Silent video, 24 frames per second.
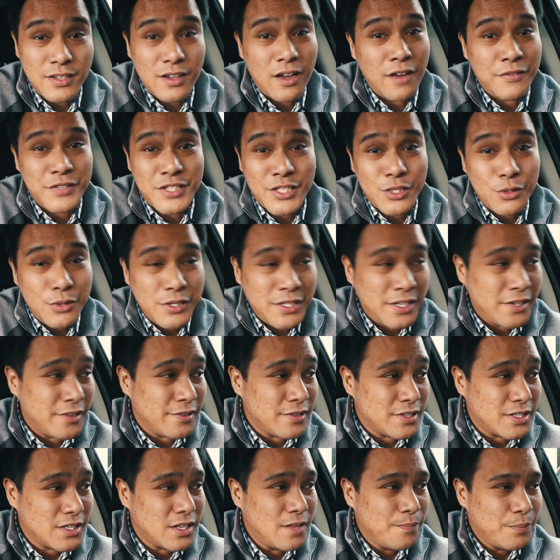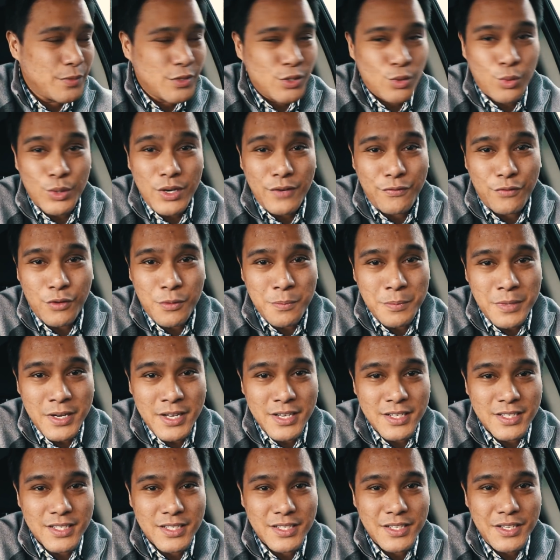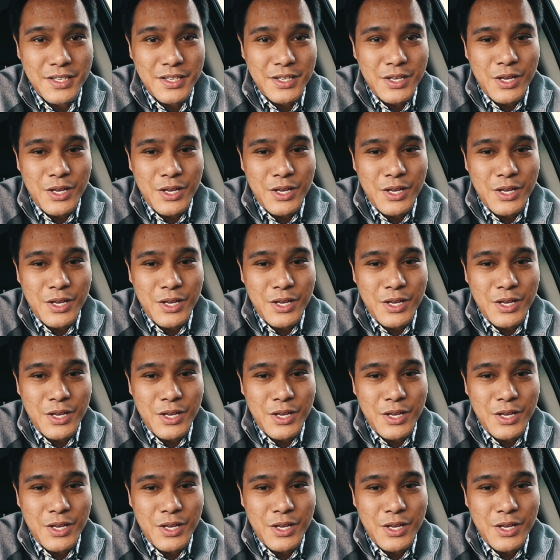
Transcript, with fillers: of two years, 24 months.